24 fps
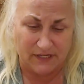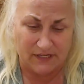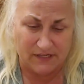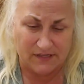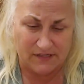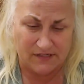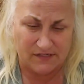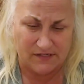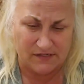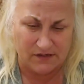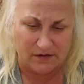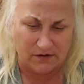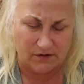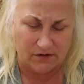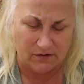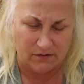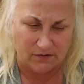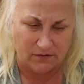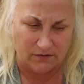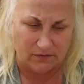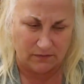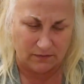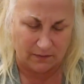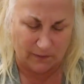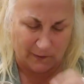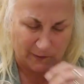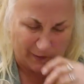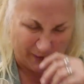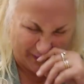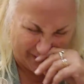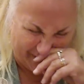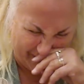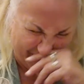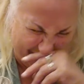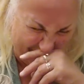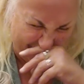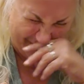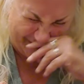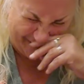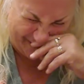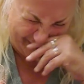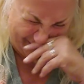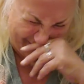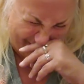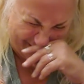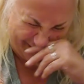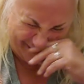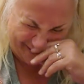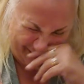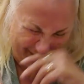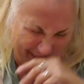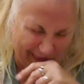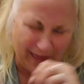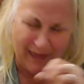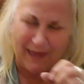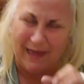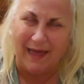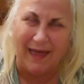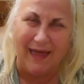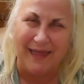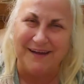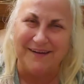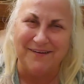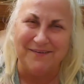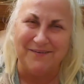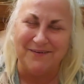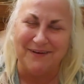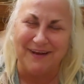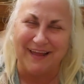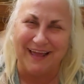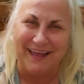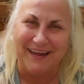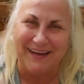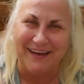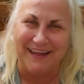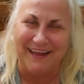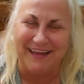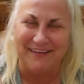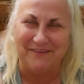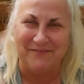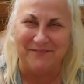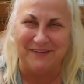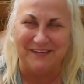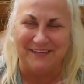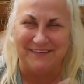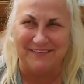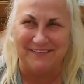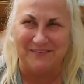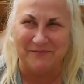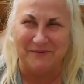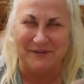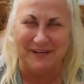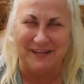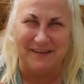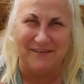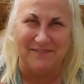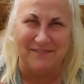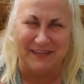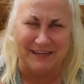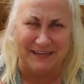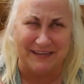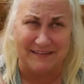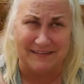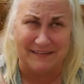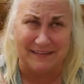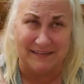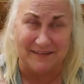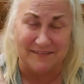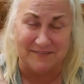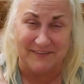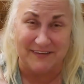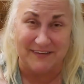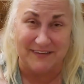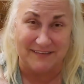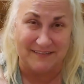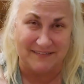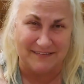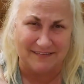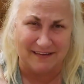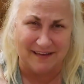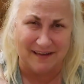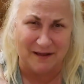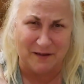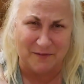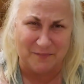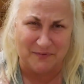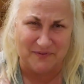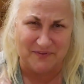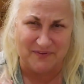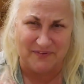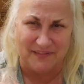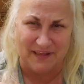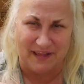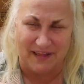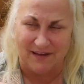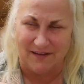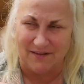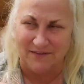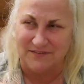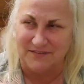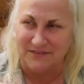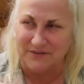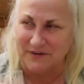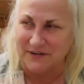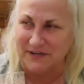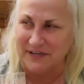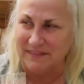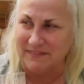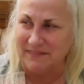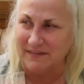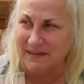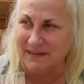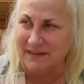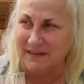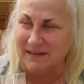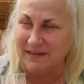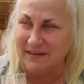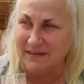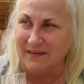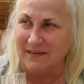so yeah, we didn't have like a ton of kids cups in the house or anything,